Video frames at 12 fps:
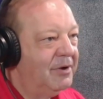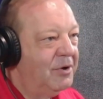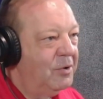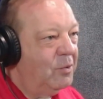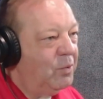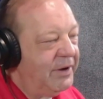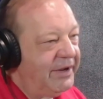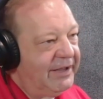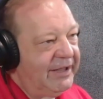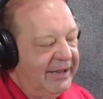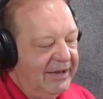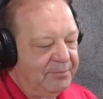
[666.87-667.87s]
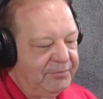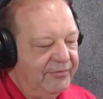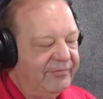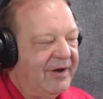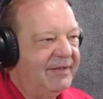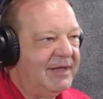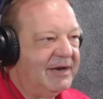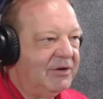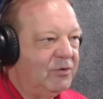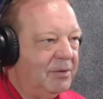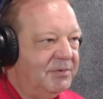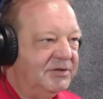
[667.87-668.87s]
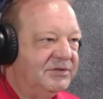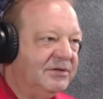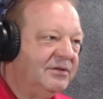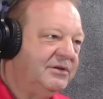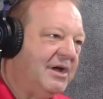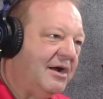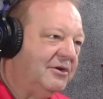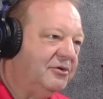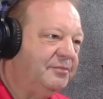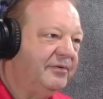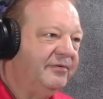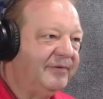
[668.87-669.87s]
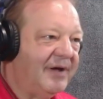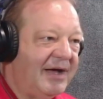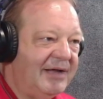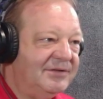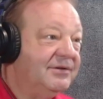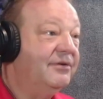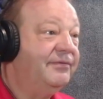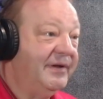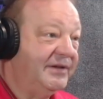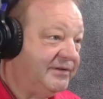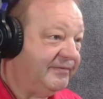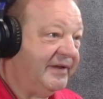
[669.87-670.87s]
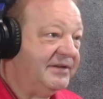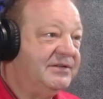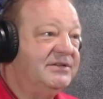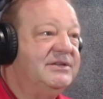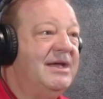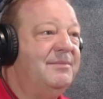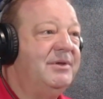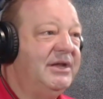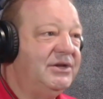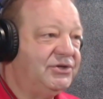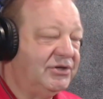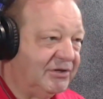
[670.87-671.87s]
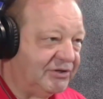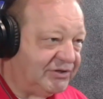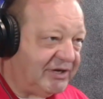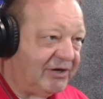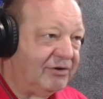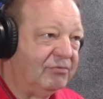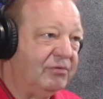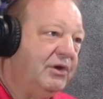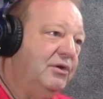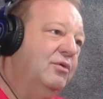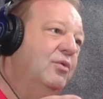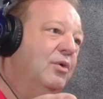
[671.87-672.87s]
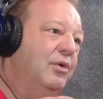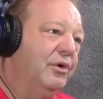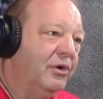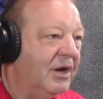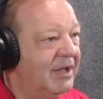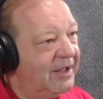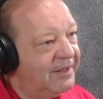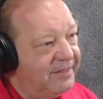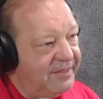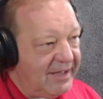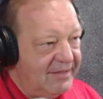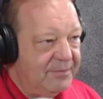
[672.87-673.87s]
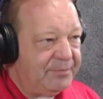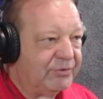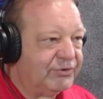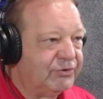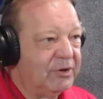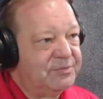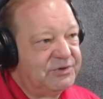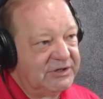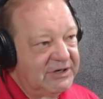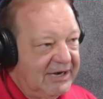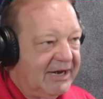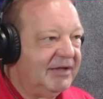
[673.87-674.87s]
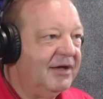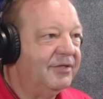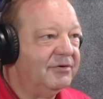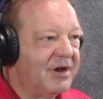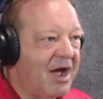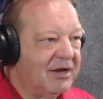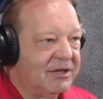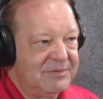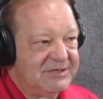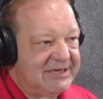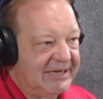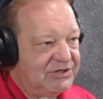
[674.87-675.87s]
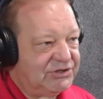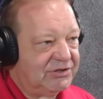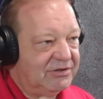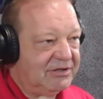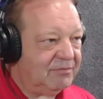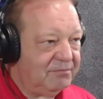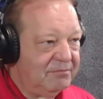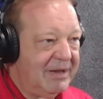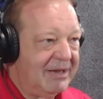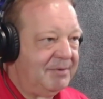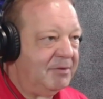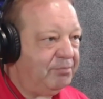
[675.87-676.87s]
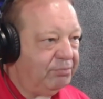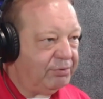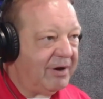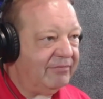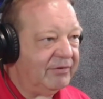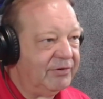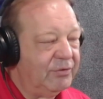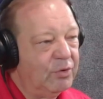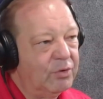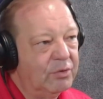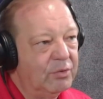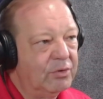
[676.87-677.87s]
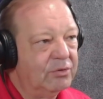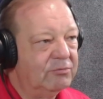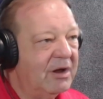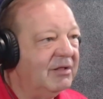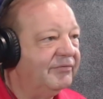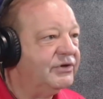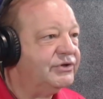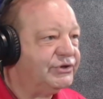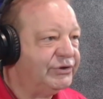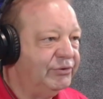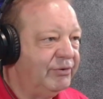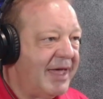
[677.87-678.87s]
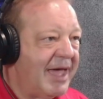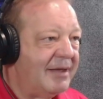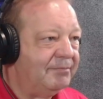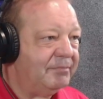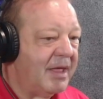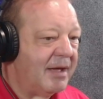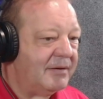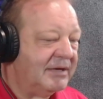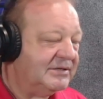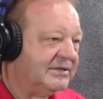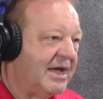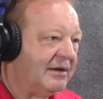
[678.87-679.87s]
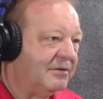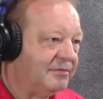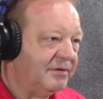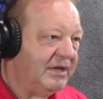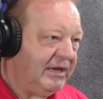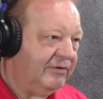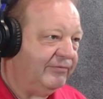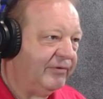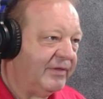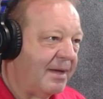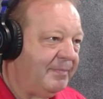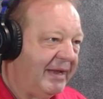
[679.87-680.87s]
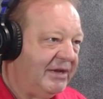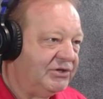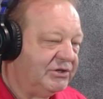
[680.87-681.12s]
We can't provide that equipment until the doctor provides a face-to-face examination, a standard written order, then the prescription and any other documentation that may be prevalent or relevant to that exact need for that patient.